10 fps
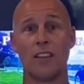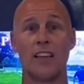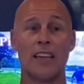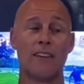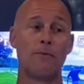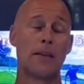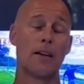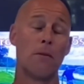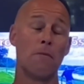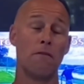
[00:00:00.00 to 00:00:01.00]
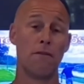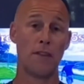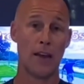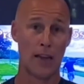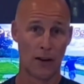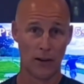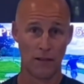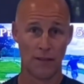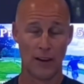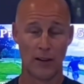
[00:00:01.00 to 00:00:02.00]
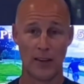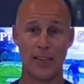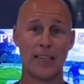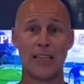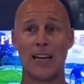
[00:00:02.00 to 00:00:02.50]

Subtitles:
They have become very, very